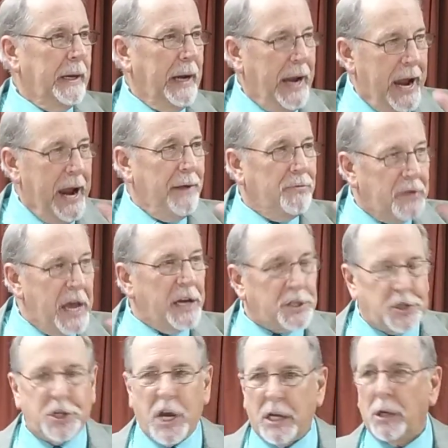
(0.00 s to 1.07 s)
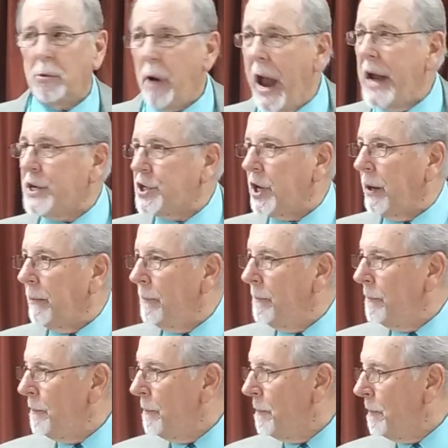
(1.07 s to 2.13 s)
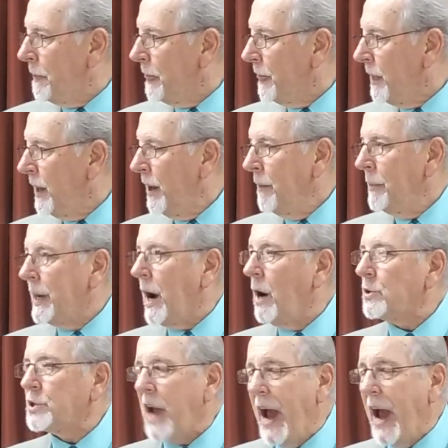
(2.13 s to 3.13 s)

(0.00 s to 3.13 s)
in this generation because